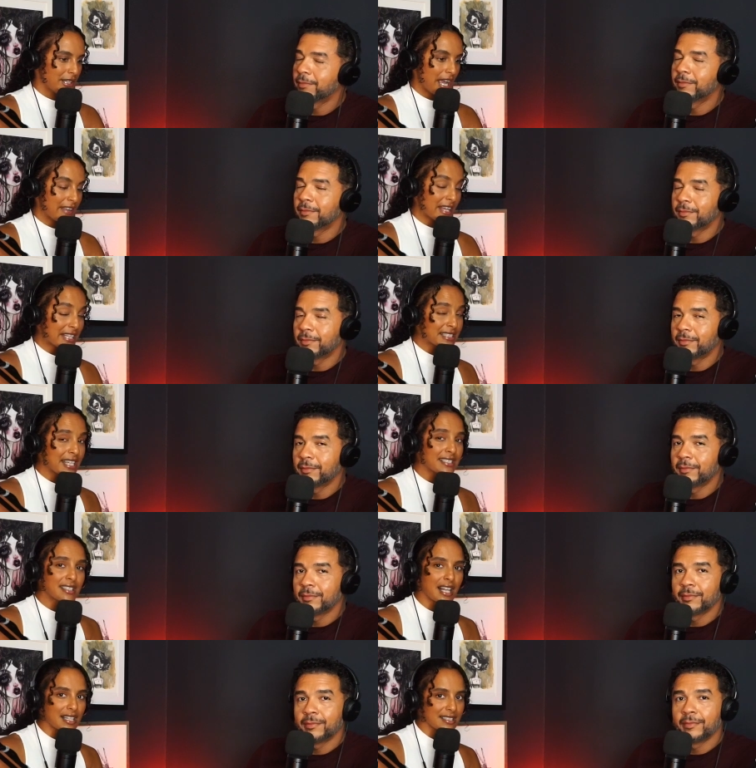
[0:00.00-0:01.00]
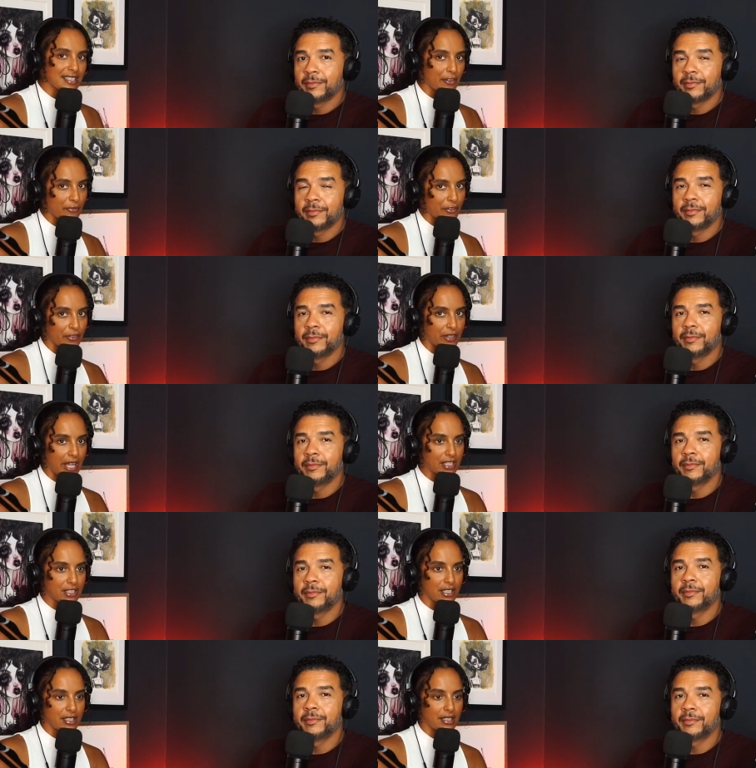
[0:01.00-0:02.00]
Speaker 1: And that takes a lot of self
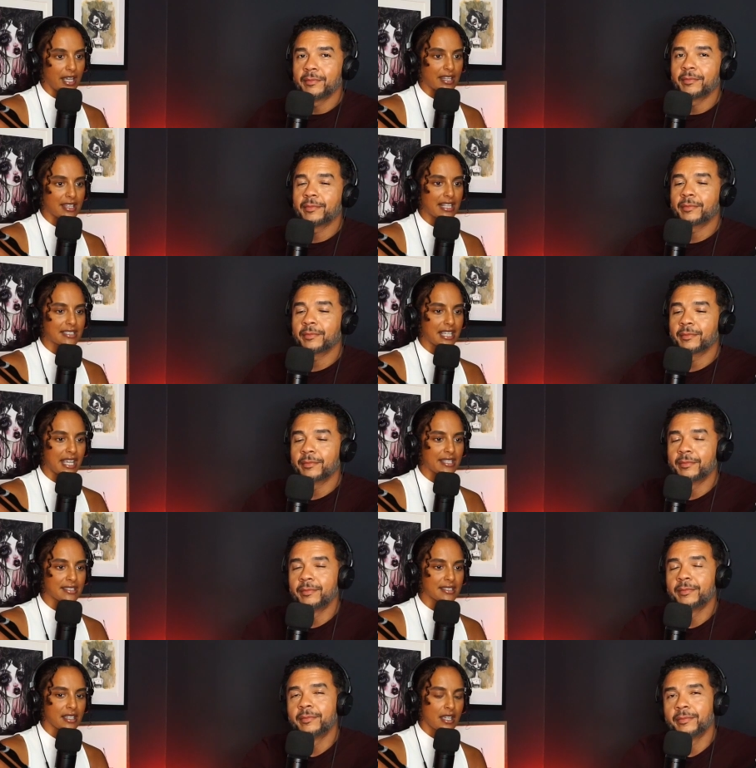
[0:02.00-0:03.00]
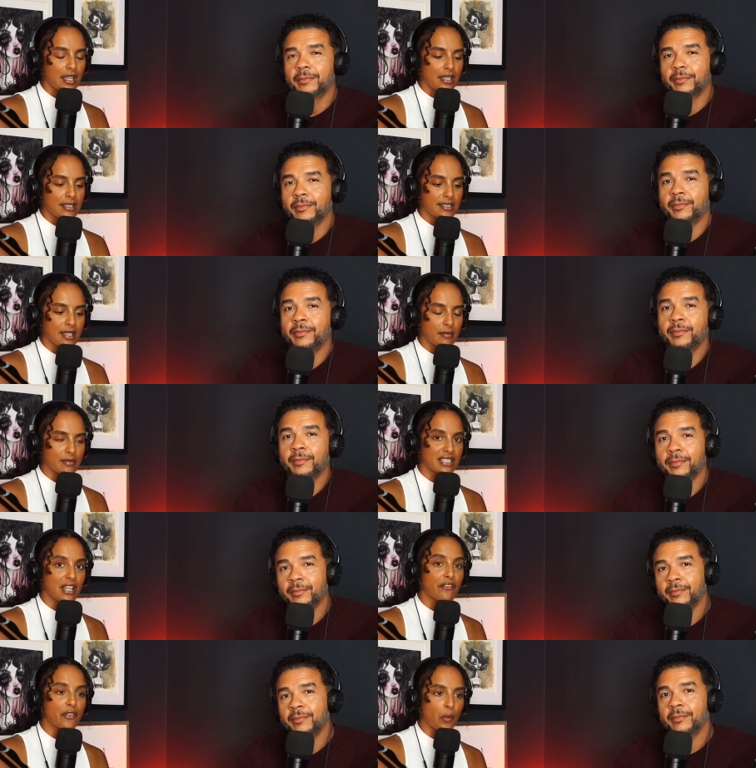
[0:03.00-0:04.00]
reflection and that takes some
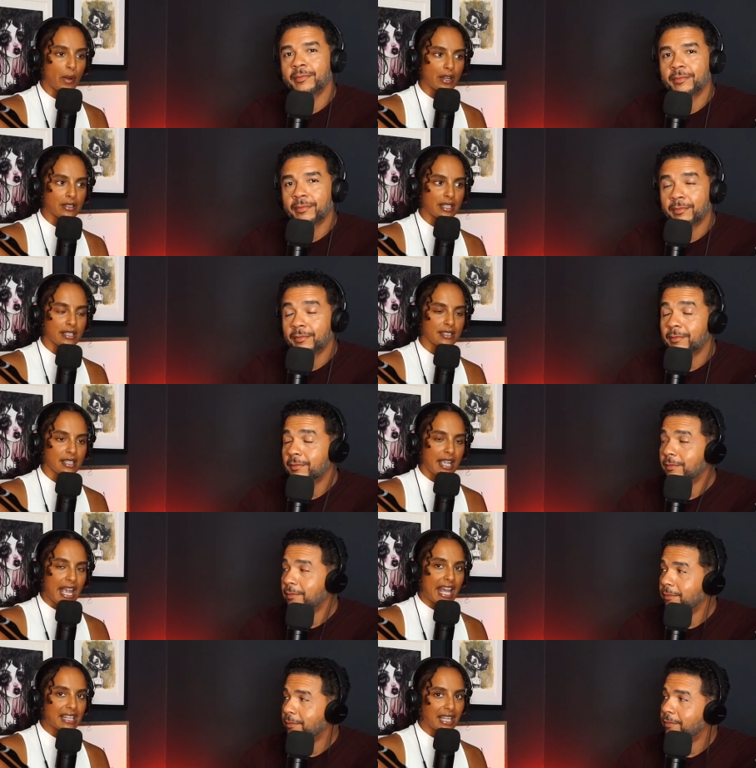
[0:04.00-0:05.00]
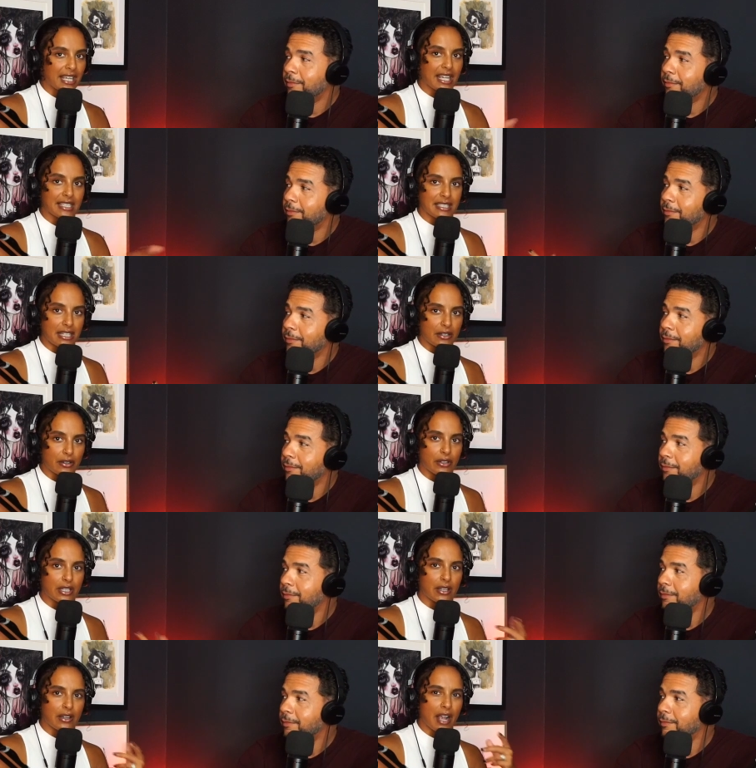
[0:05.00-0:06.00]
self awareness. And like I said
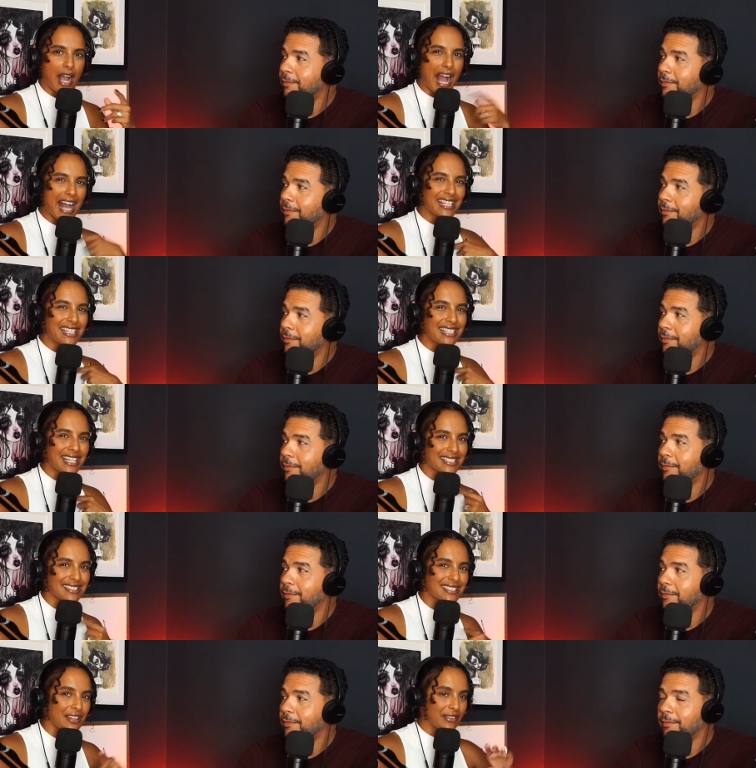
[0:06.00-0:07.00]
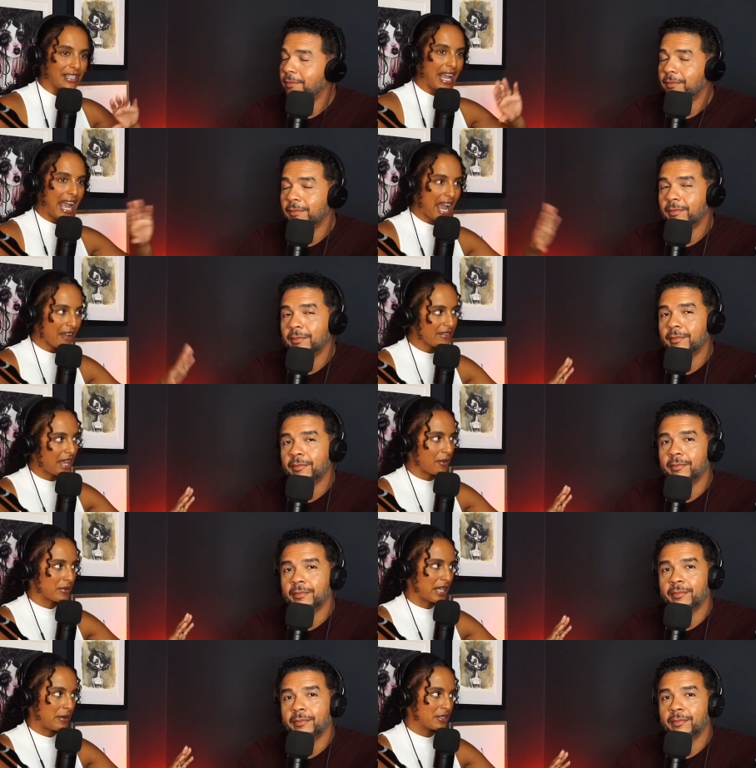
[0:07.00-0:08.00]
earlier, I didn't necessarily have
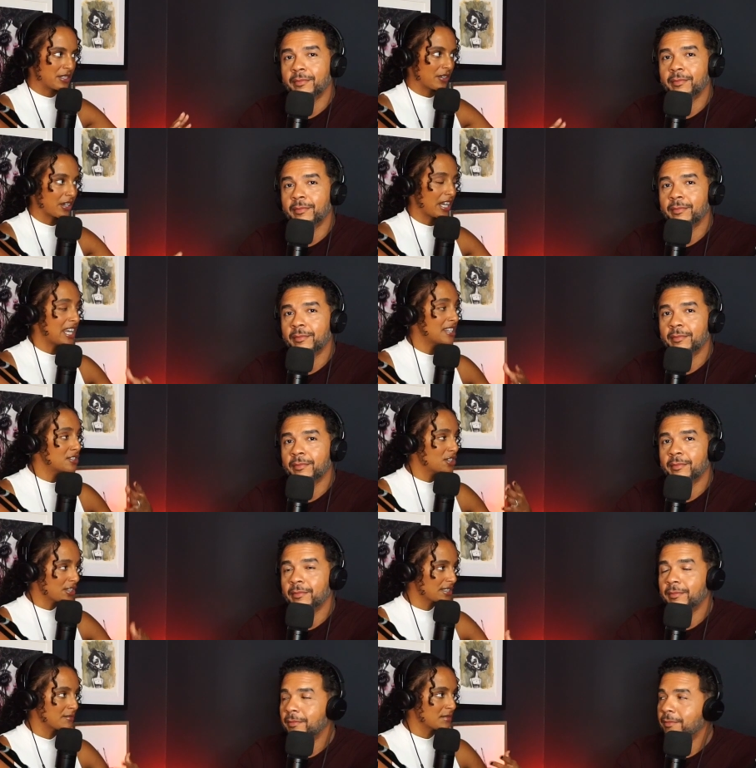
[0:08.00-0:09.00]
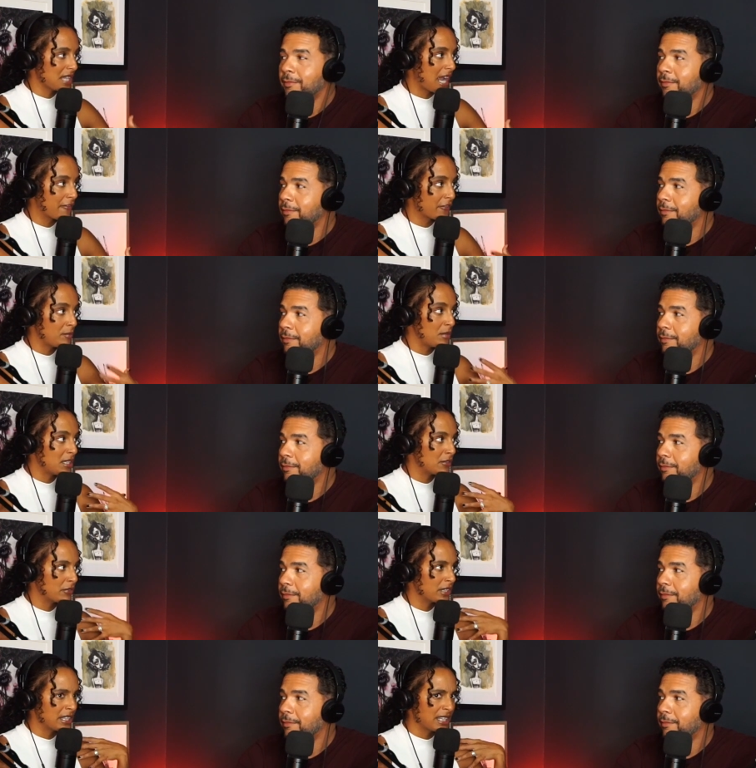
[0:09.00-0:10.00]
that when I was younger. It took some time for me
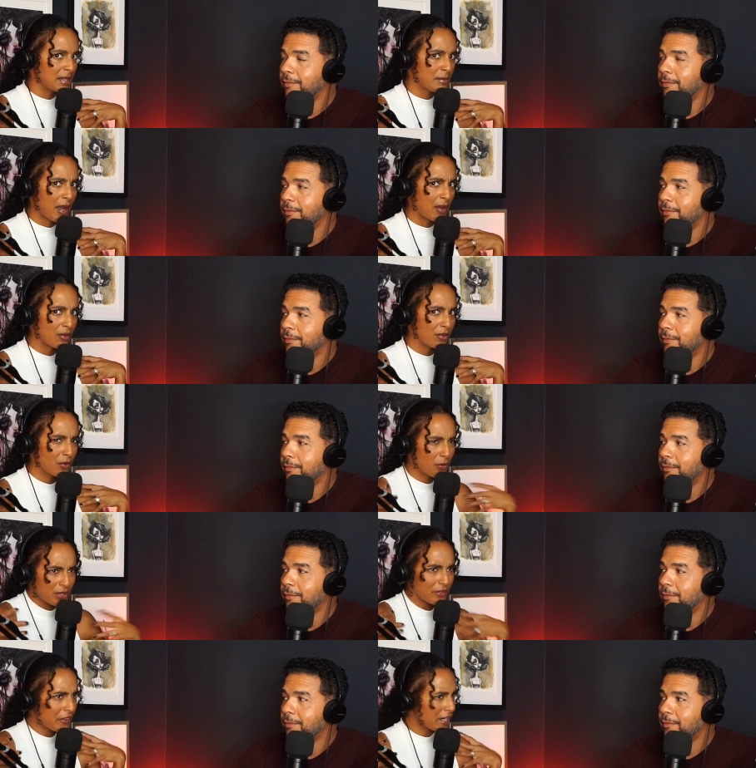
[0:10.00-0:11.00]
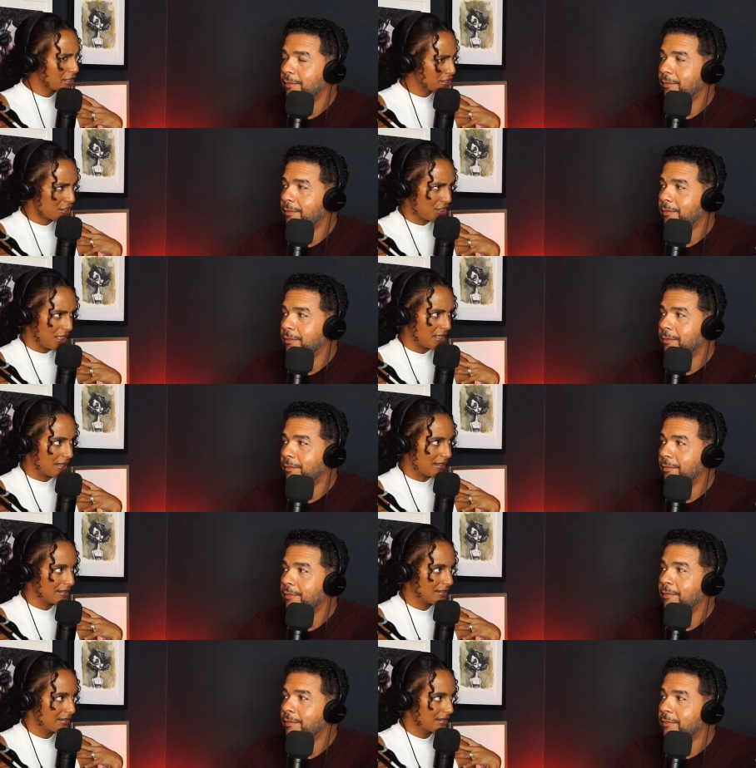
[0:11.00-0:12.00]
to really think about who the fuck is Jeanna?